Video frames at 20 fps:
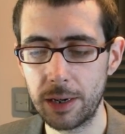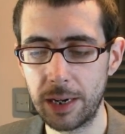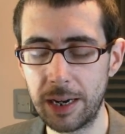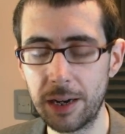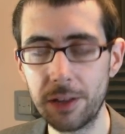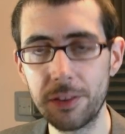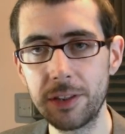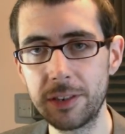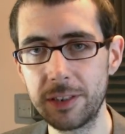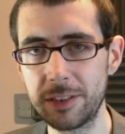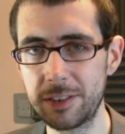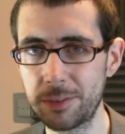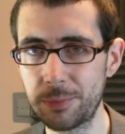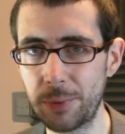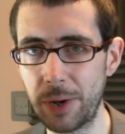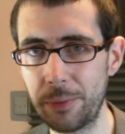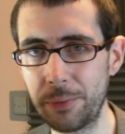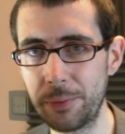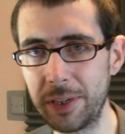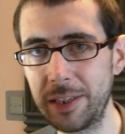And I think this is
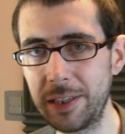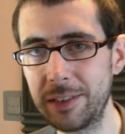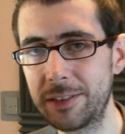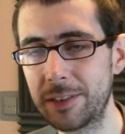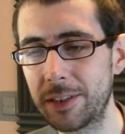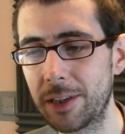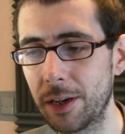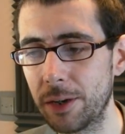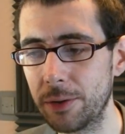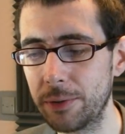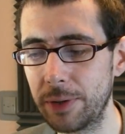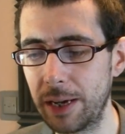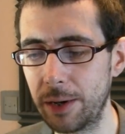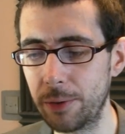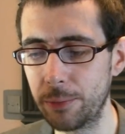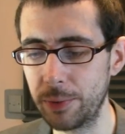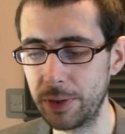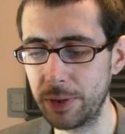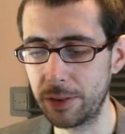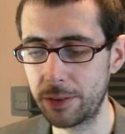where we need to go
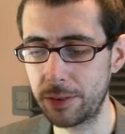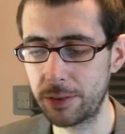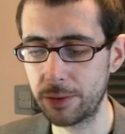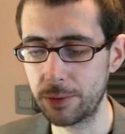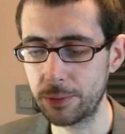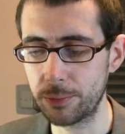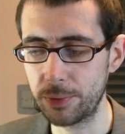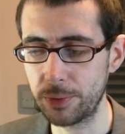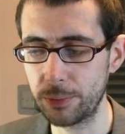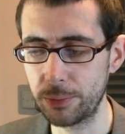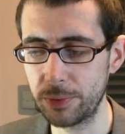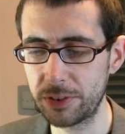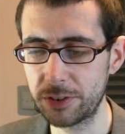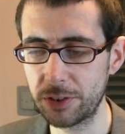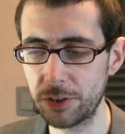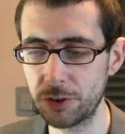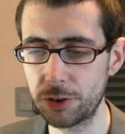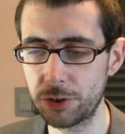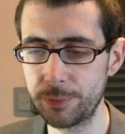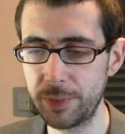now with, with, with
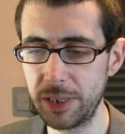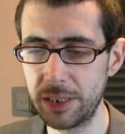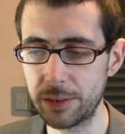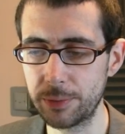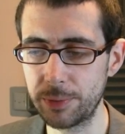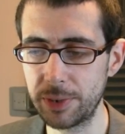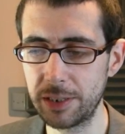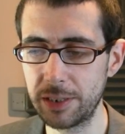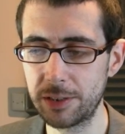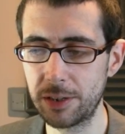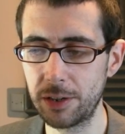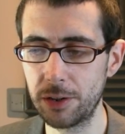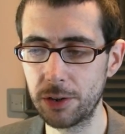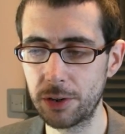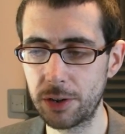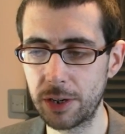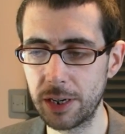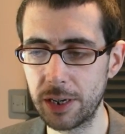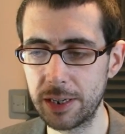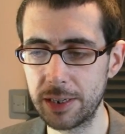social media. We need to
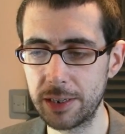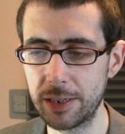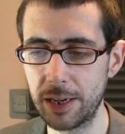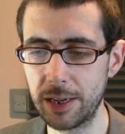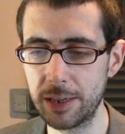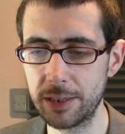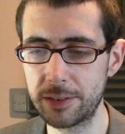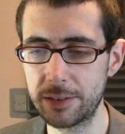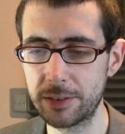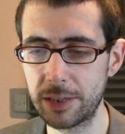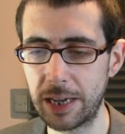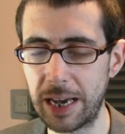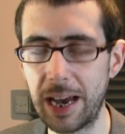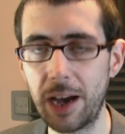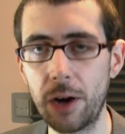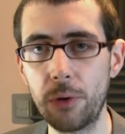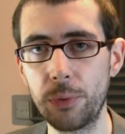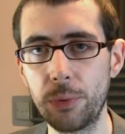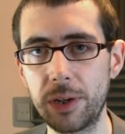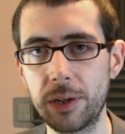look at, at
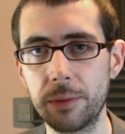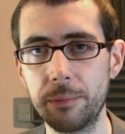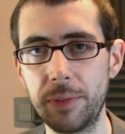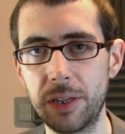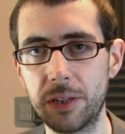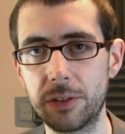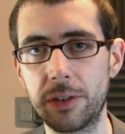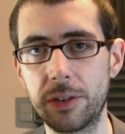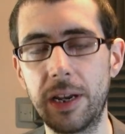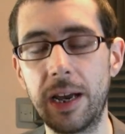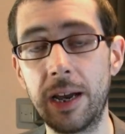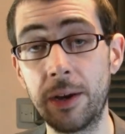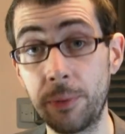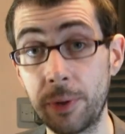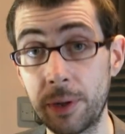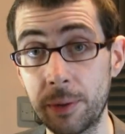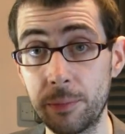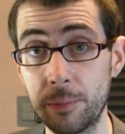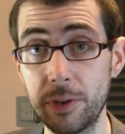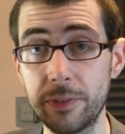how we can build on it, how we
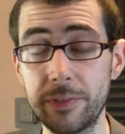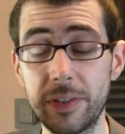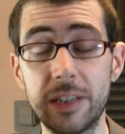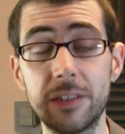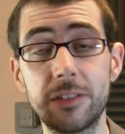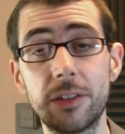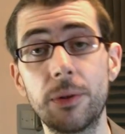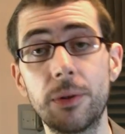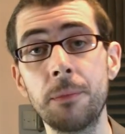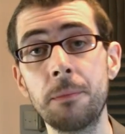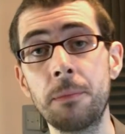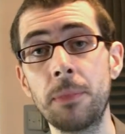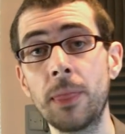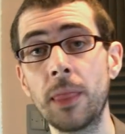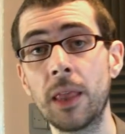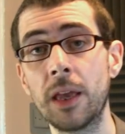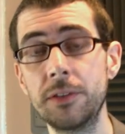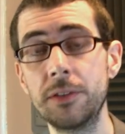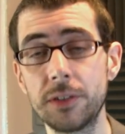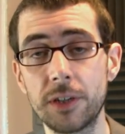can improve on it. So,
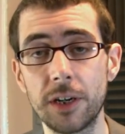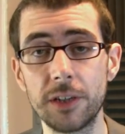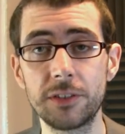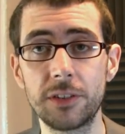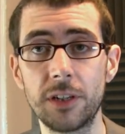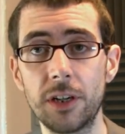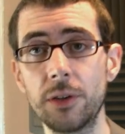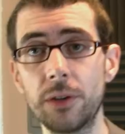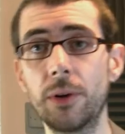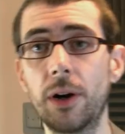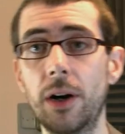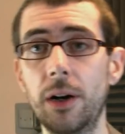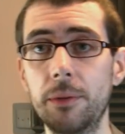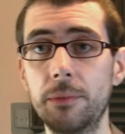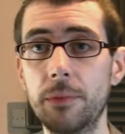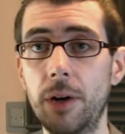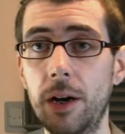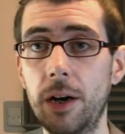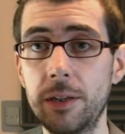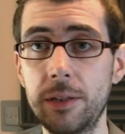as you guys know,
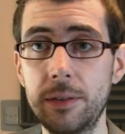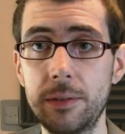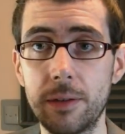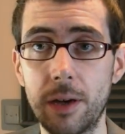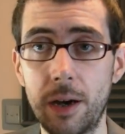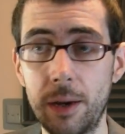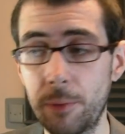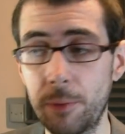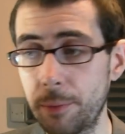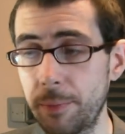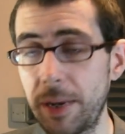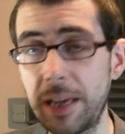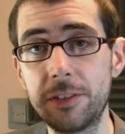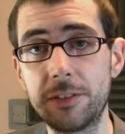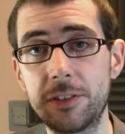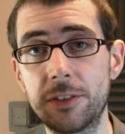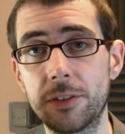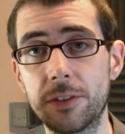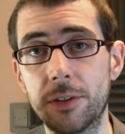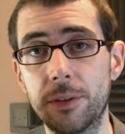I'm, I, I'm on
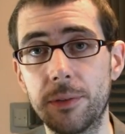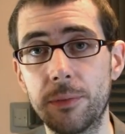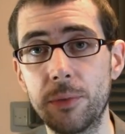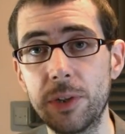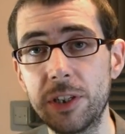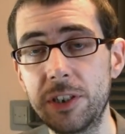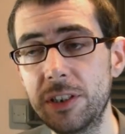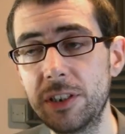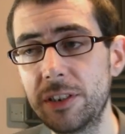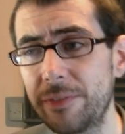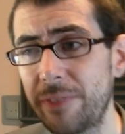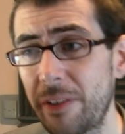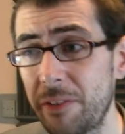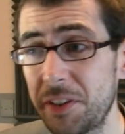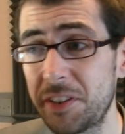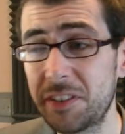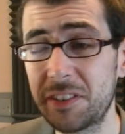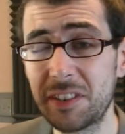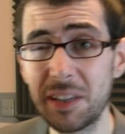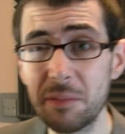Mastodon, which is a very
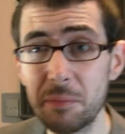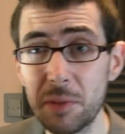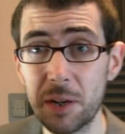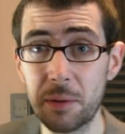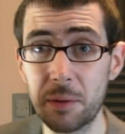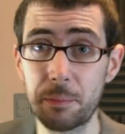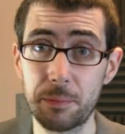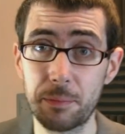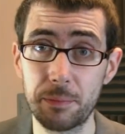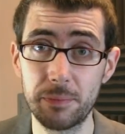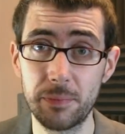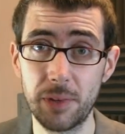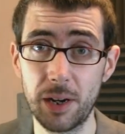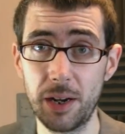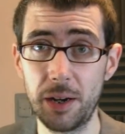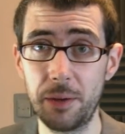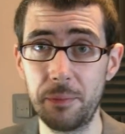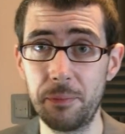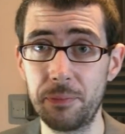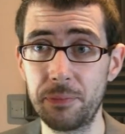similar,
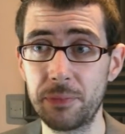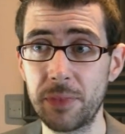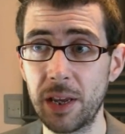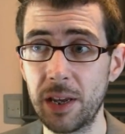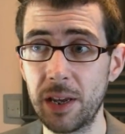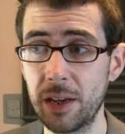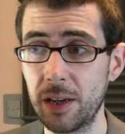um,